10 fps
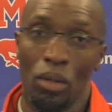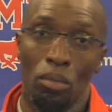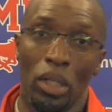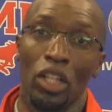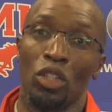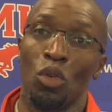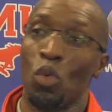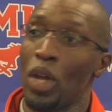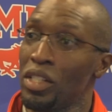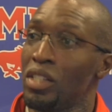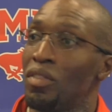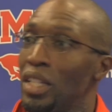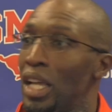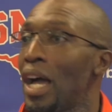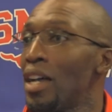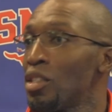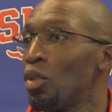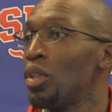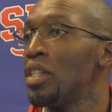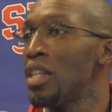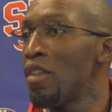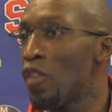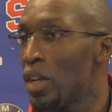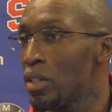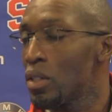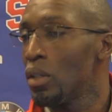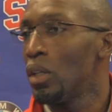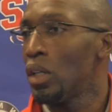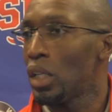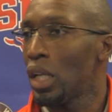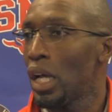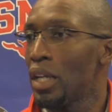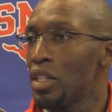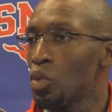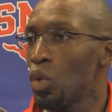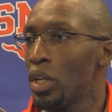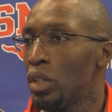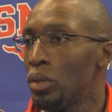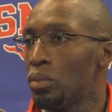but get the rest of the guys on the defense aligned as well.